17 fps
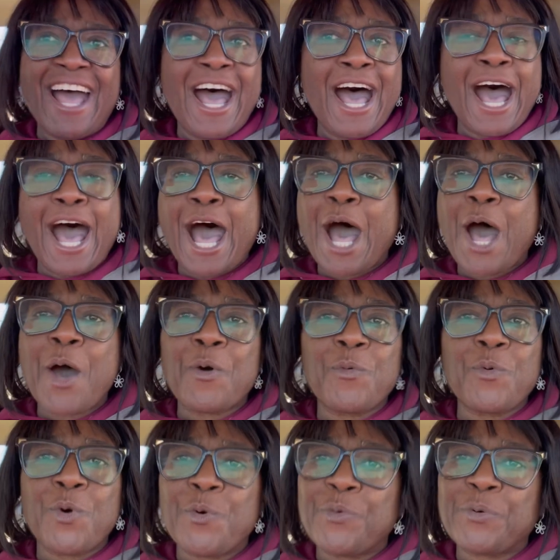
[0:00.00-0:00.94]
I
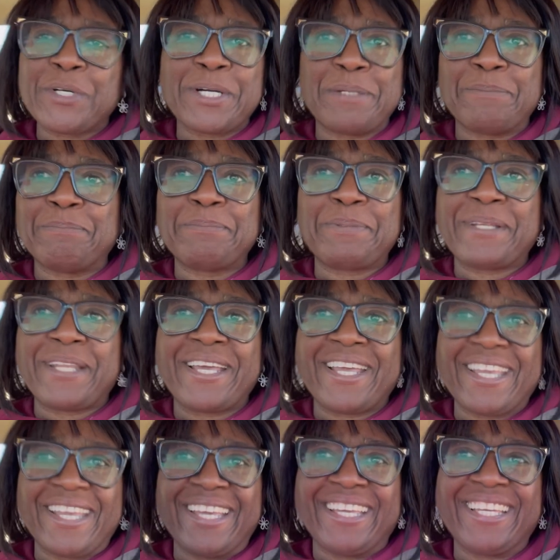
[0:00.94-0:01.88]
won't
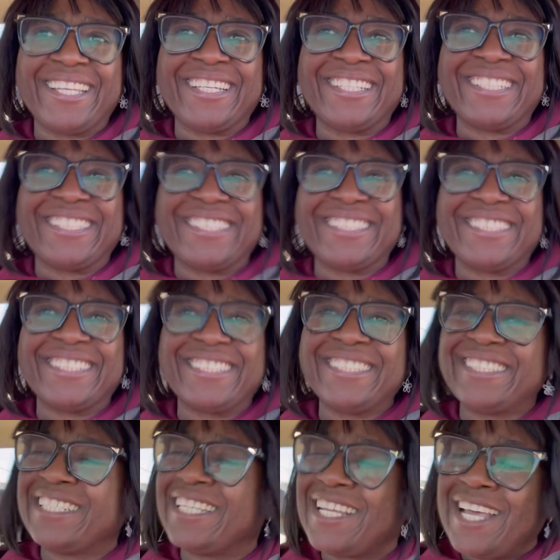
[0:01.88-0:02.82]
complain.
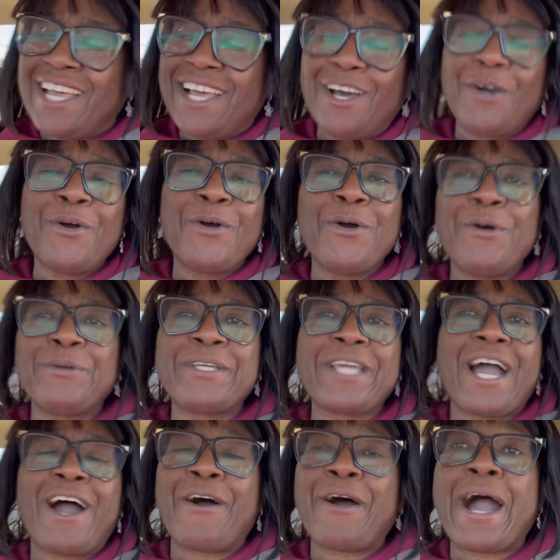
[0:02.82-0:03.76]
Oh,
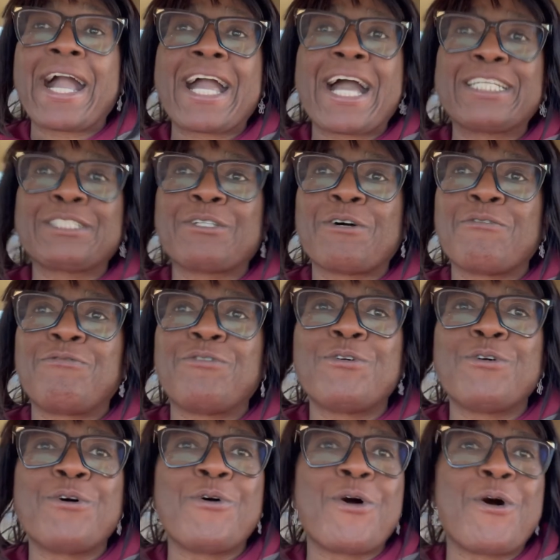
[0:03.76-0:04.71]
y'all, I got so full
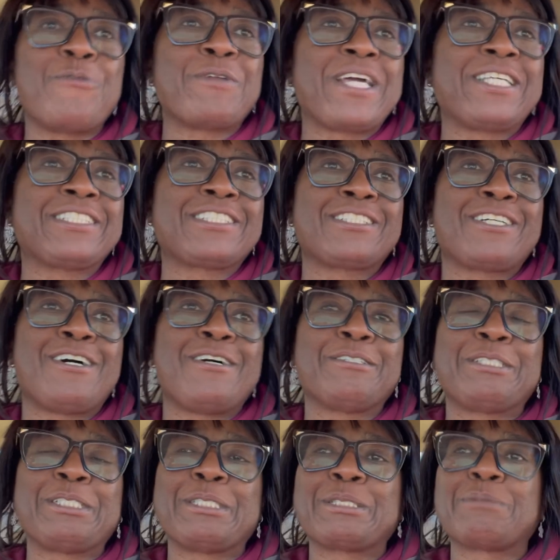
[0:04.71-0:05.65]
on that
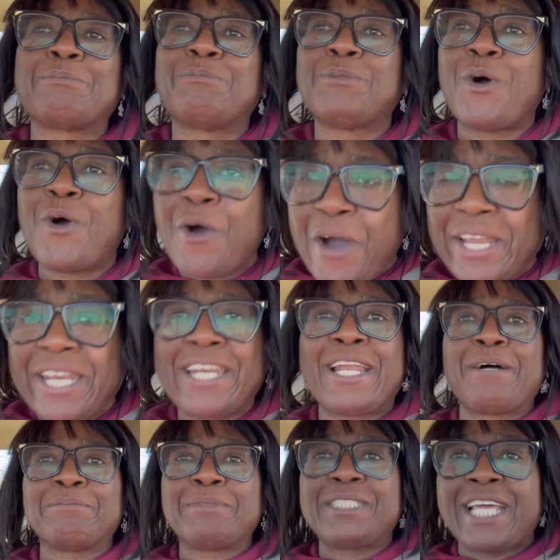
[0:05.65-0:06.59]
song this morning.
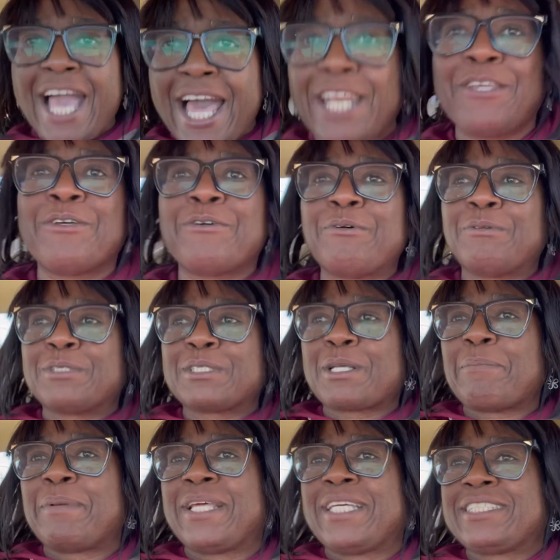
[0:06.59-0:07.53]
I'm telling you, it was
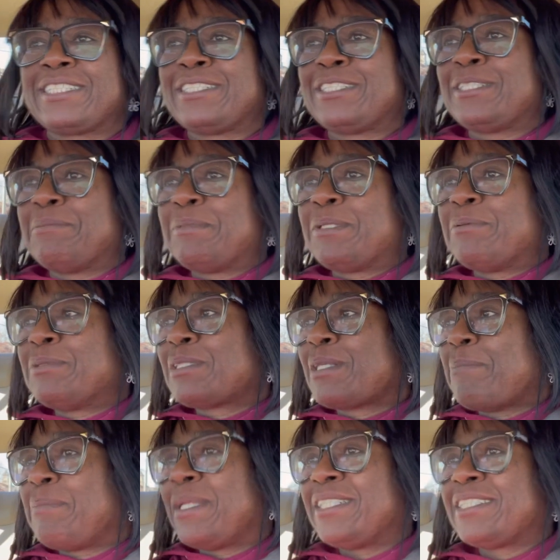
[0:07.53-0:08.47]
a blessing to me. It was
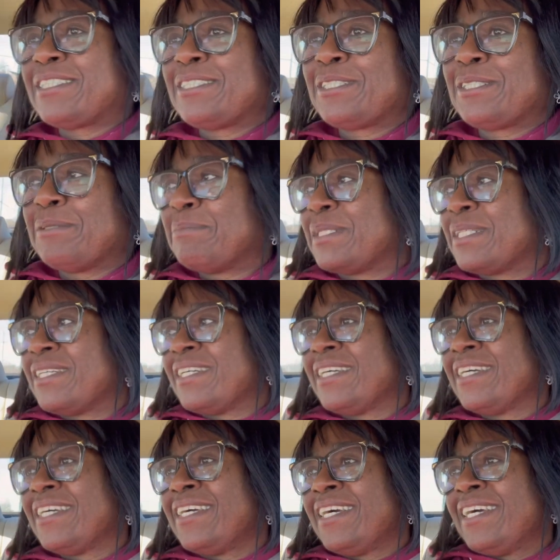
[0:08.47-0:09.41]
a blessing to me.
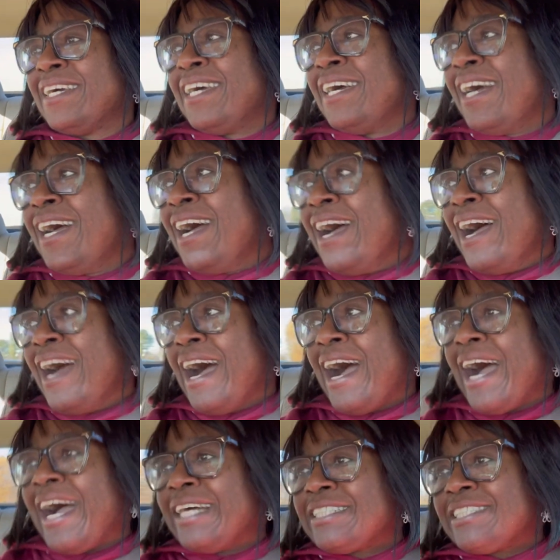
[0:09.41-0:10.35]

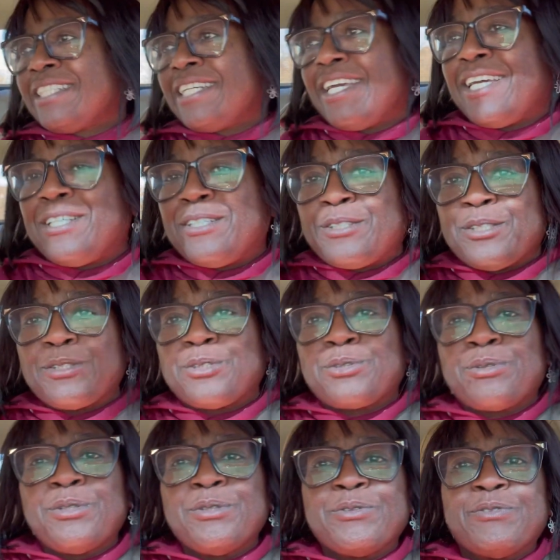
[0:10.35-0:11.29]
I tell you the
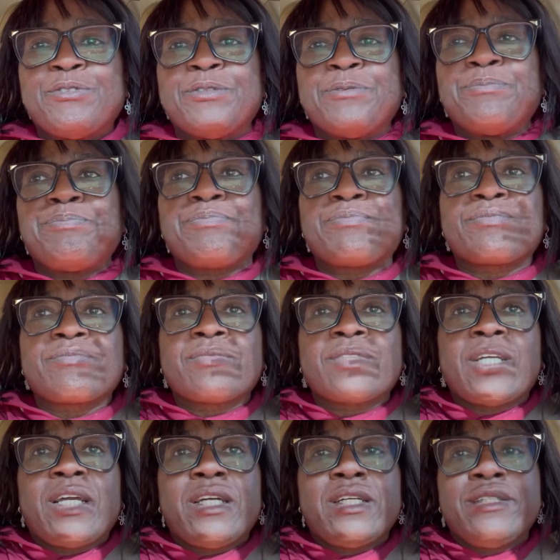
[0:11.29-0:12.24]
truth.
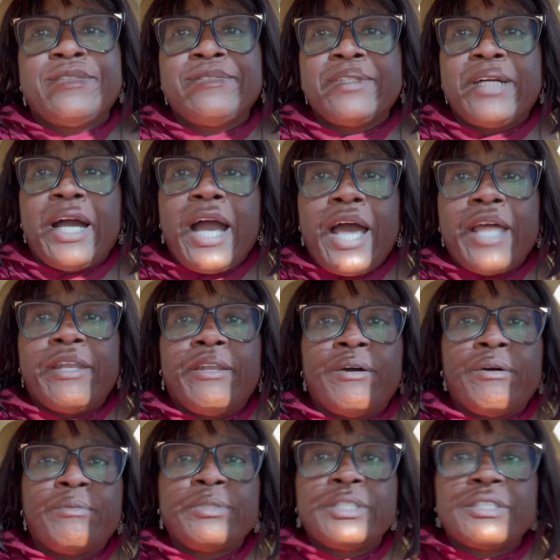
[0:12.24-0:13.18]
I
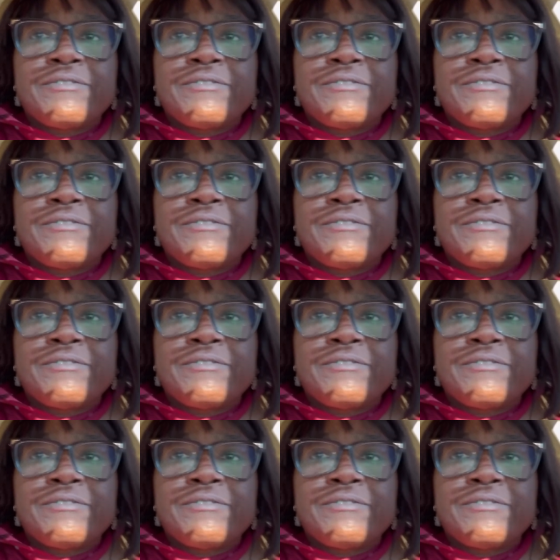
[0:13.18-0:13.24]
know this